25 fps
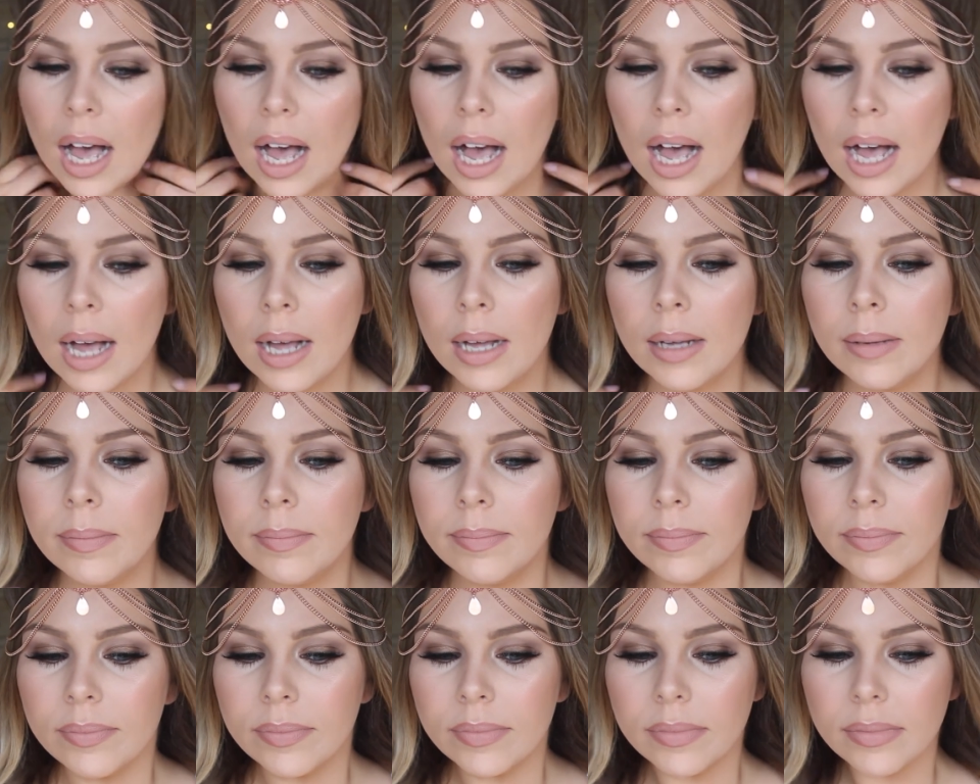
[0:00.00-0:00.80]

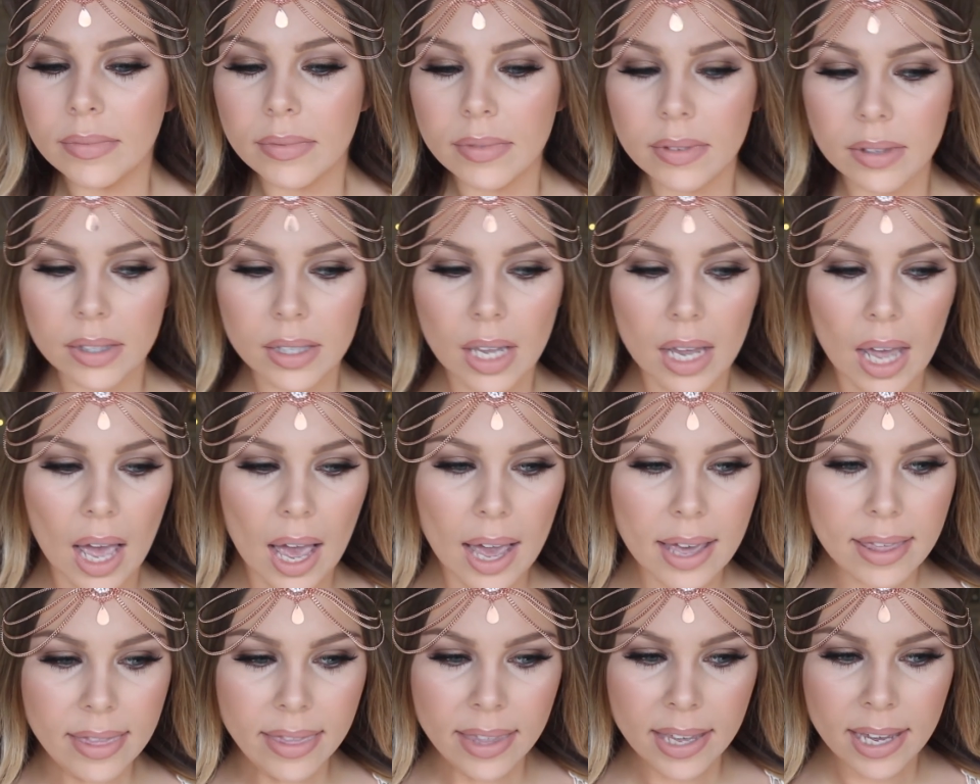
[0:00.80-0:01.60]

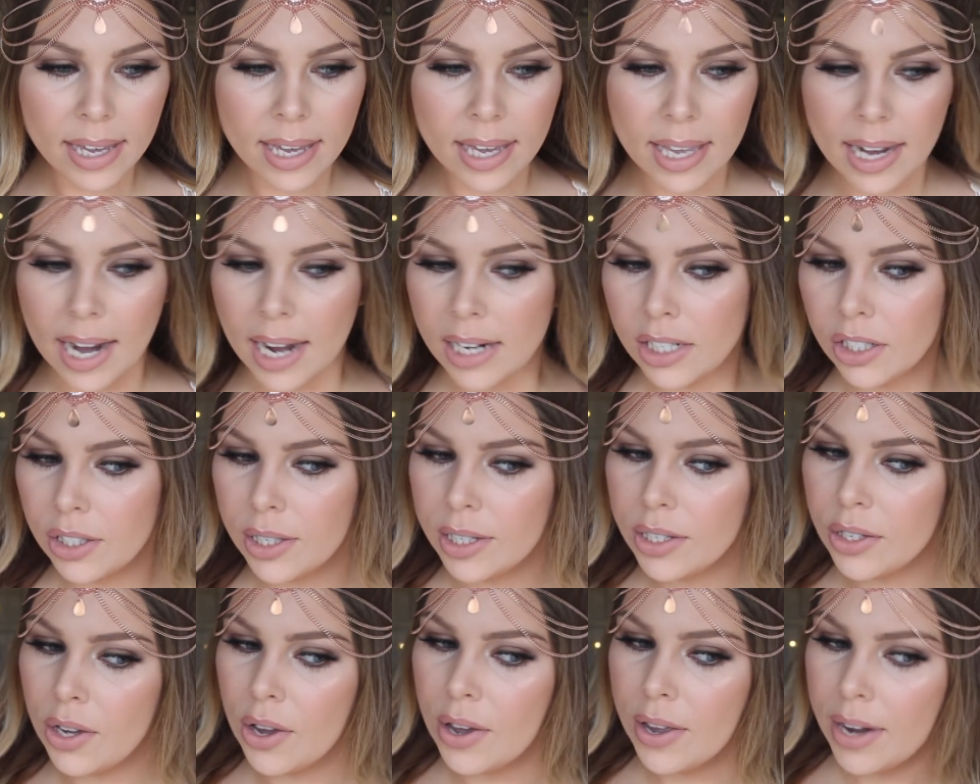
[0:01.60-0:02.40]
I think it
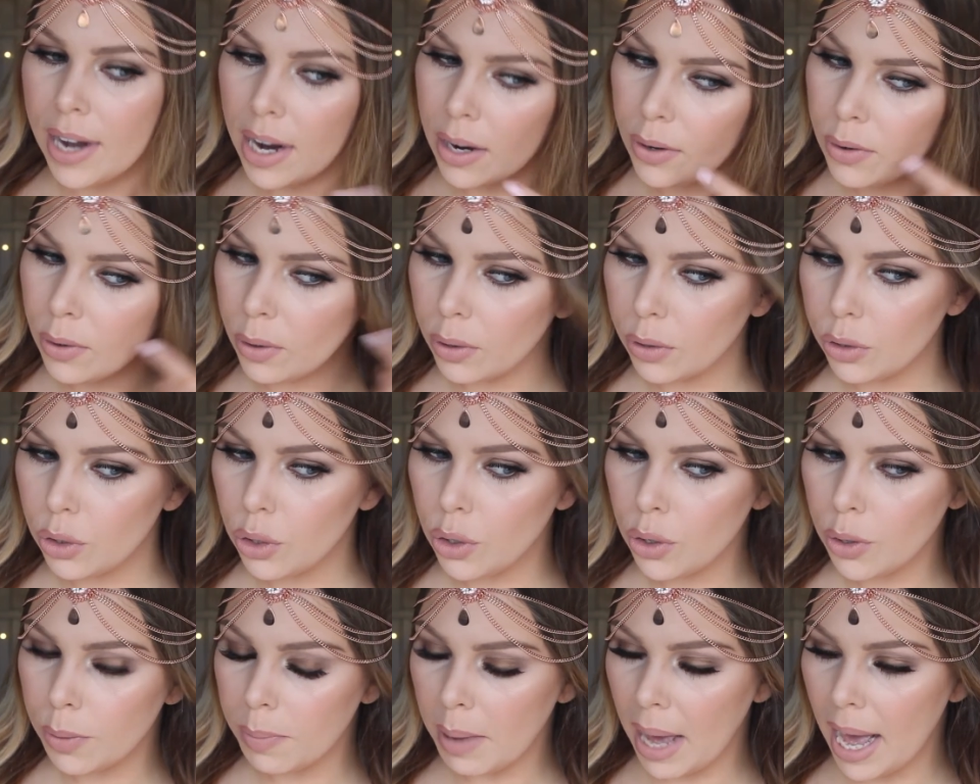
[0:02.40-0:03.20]
actually turned out not
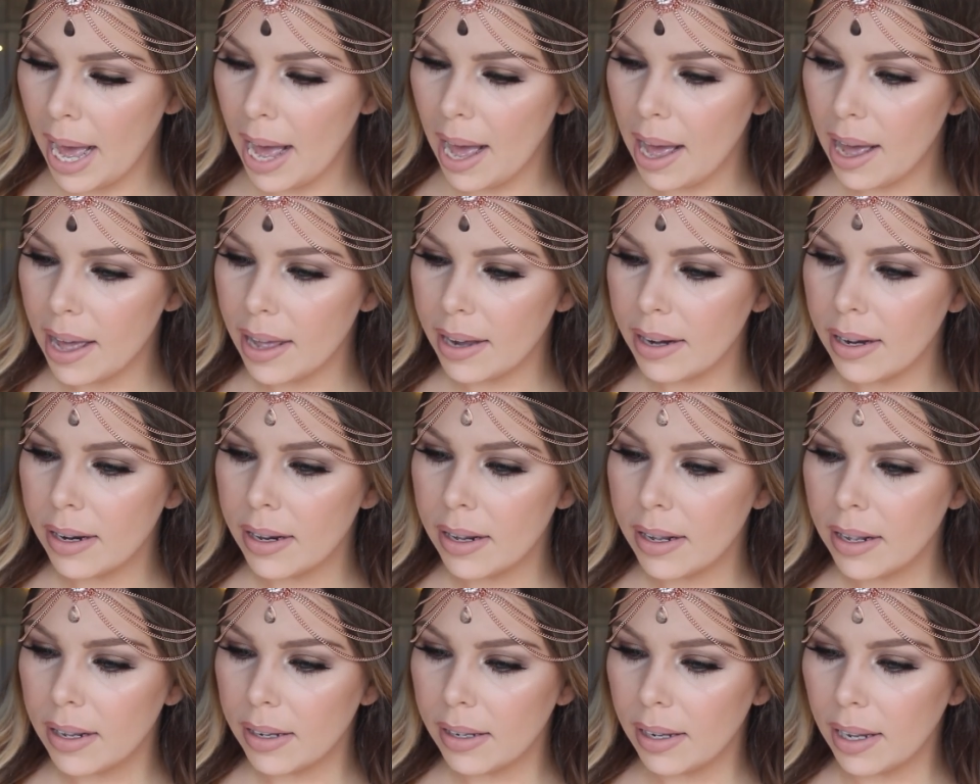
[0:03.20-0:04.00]
too bad,
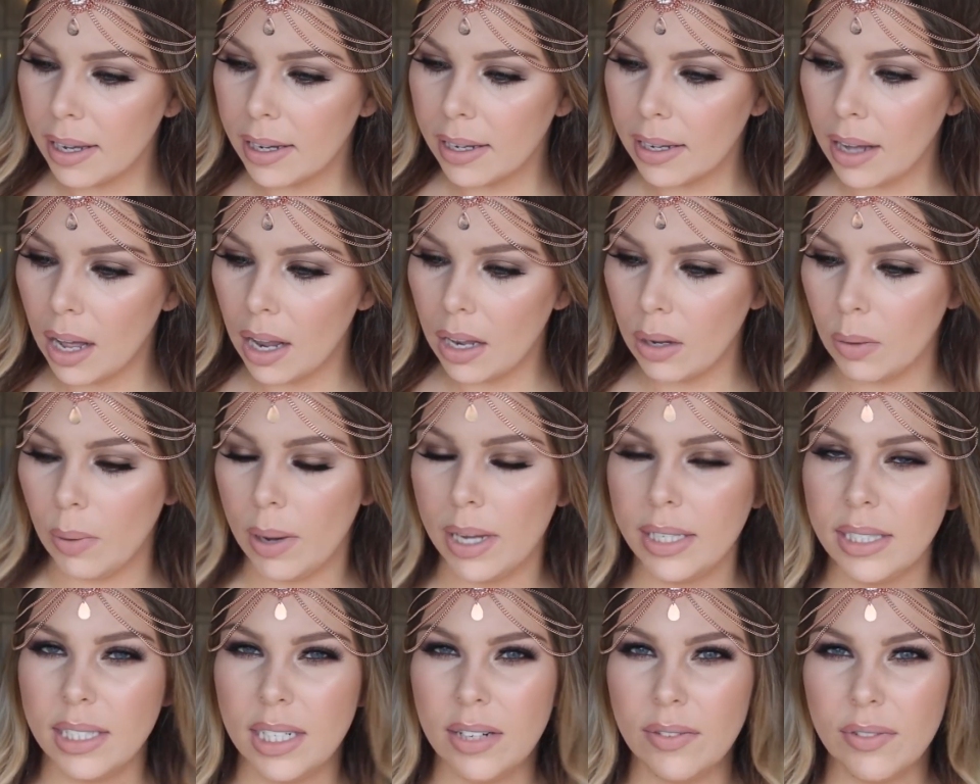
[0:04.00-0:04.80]
like color
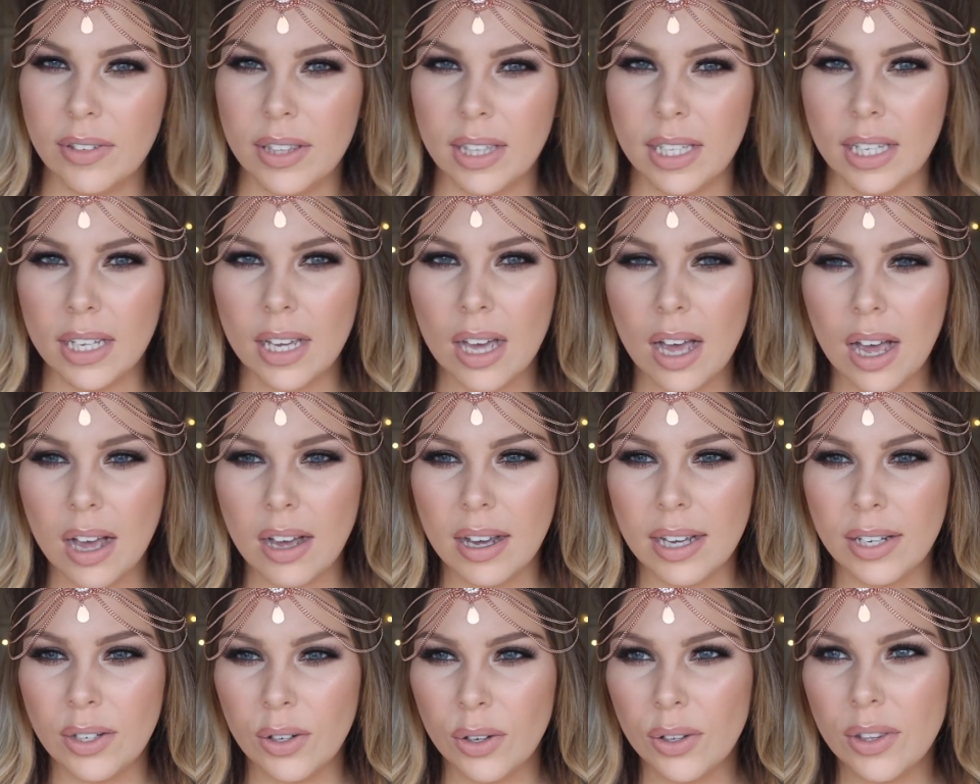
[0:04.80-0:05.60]
wise and everything.
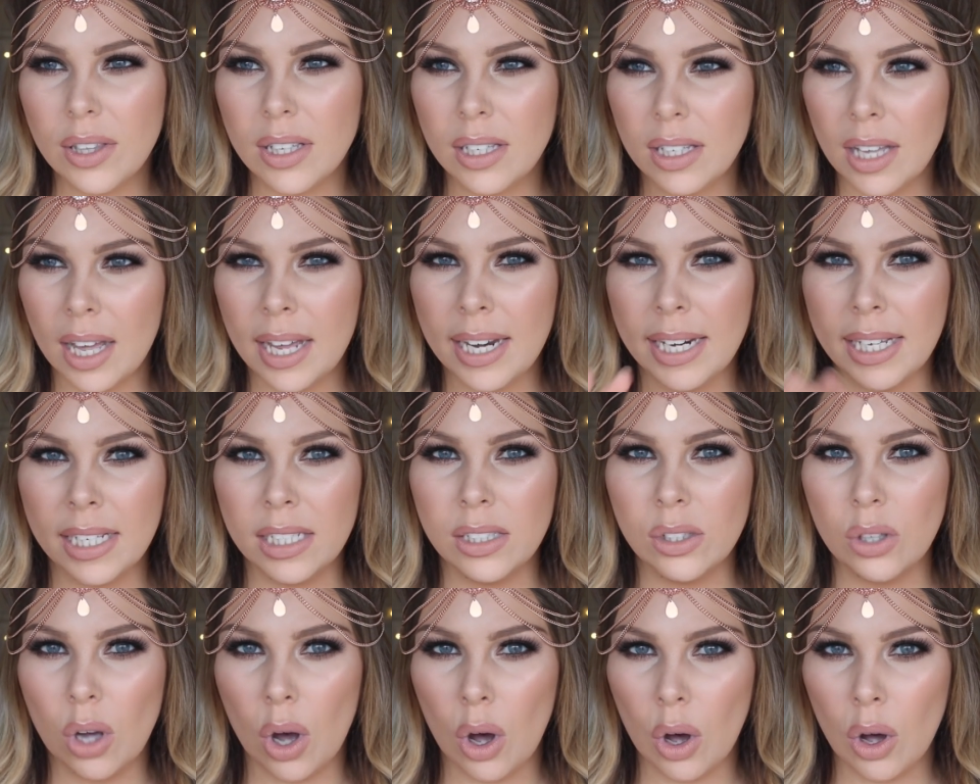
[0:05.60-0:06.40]
I know the lighting
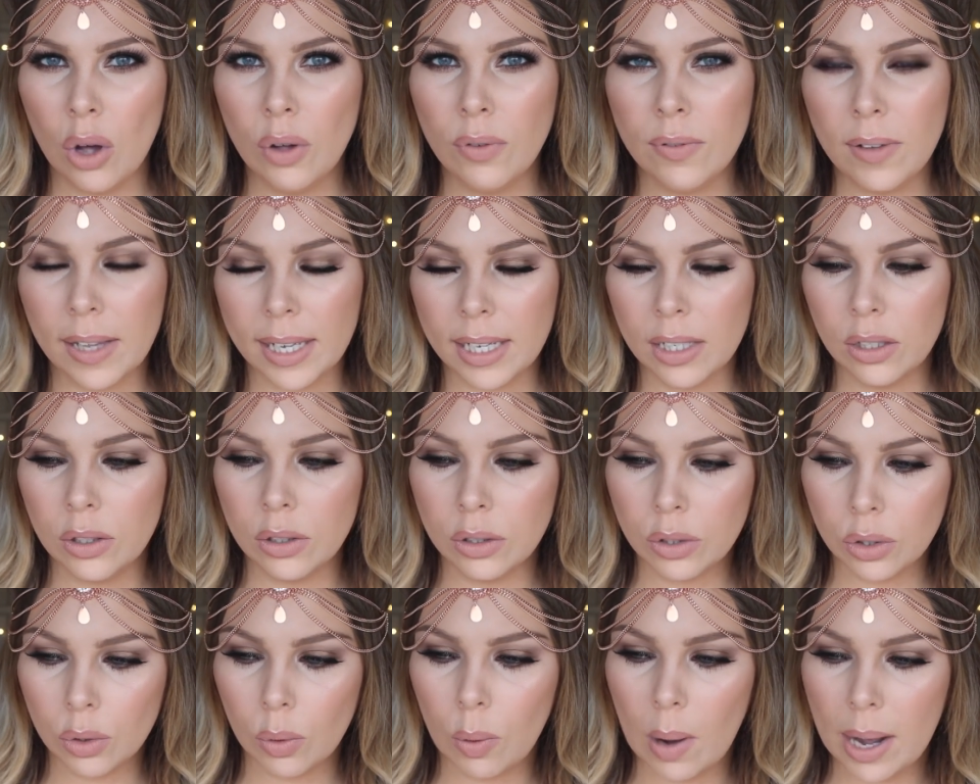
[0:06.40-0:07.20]
is off, like it
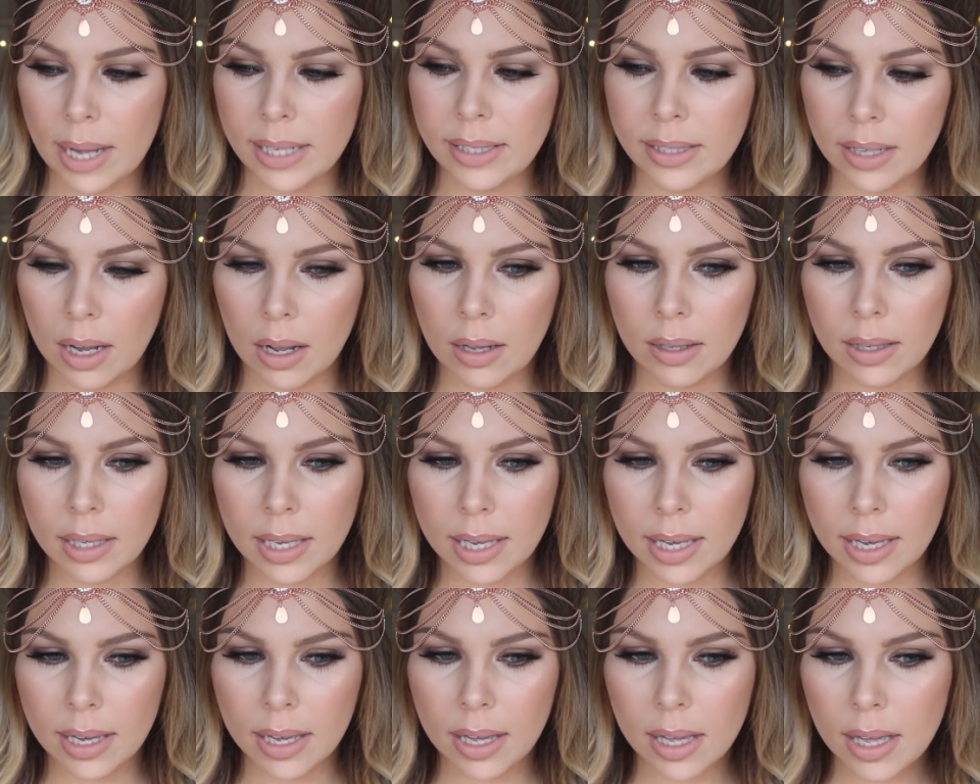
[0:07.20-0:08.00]
looks quite dull
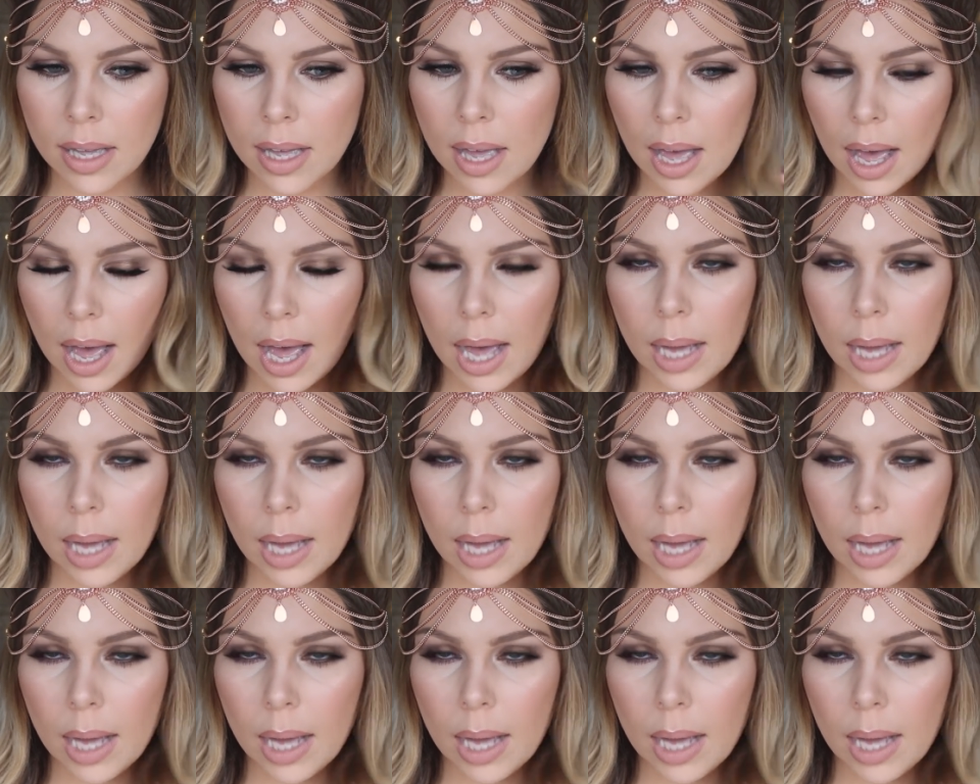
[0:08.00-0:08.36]
here.